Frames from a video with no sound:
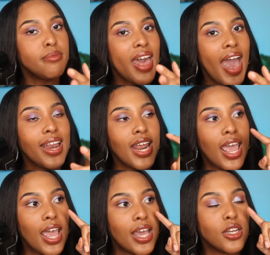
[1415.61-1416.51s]
That
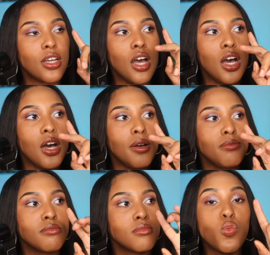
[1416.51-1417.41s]
and
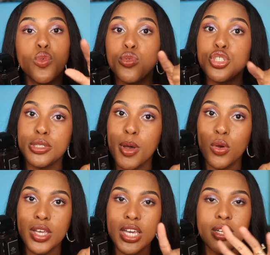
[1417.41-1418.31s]
um, Rouge
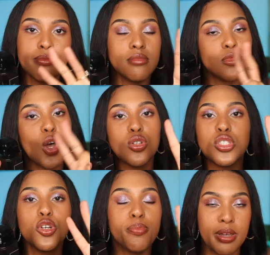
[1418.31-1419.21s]
Smoking, those
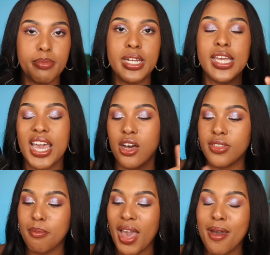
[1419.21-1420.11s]
two put B D K on
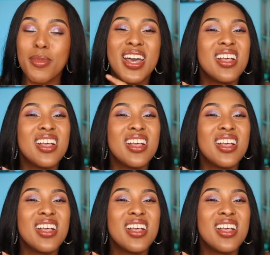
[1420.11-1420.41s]
the map.